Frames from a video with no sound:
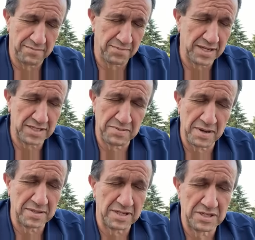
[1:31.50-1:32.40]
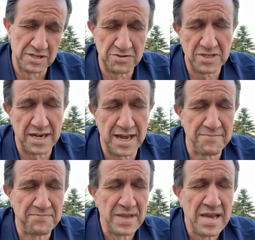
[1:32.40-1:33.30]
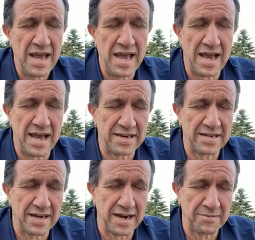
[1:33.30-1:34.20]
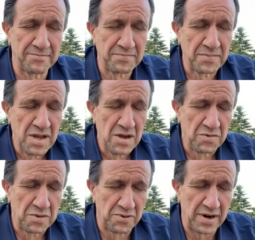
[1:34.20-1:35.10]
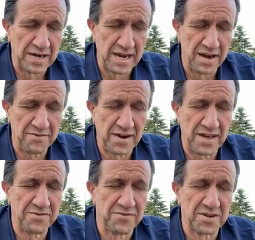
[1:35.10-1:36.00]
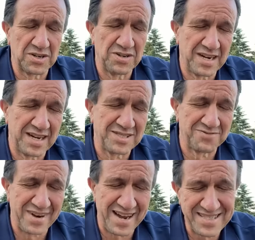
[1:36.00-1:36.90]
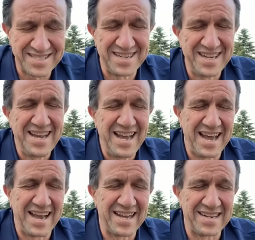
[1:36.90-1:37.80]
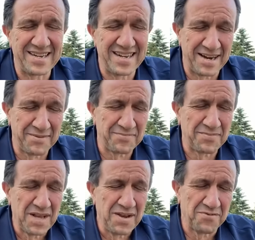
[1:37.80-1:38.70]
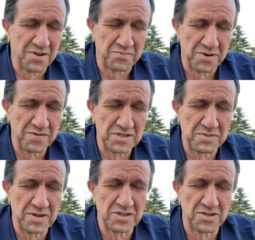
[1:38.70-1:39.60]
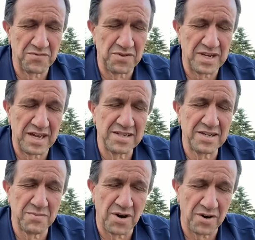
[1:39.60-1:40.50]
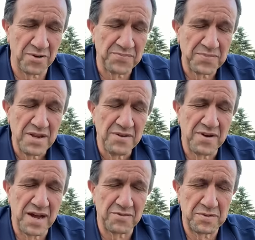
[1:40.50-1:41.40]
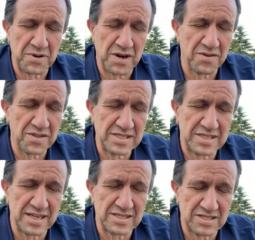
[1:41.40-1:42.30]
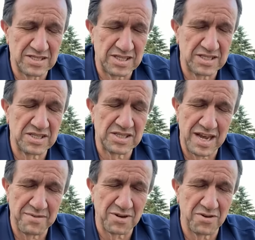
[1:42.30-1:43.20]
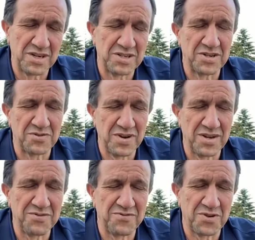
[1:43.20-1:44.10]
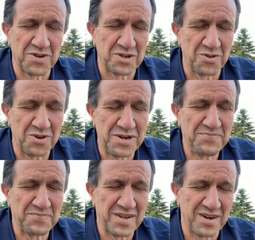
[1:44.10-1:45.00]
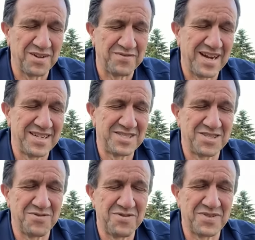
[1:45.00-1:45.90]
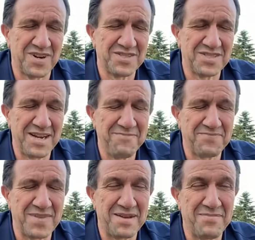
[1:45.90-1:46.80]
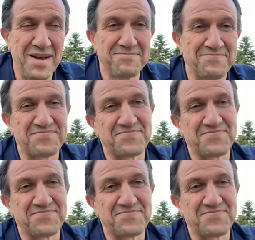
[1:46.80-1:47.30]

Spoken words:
blessed to be able to do today. And we pray now, Father, for a good night's rest and for the privilege to be able to serve you again tomorrow. Father, we pray all these things in Jesus' name, according to your will and for your glory. And all of God's children, we all say, amen.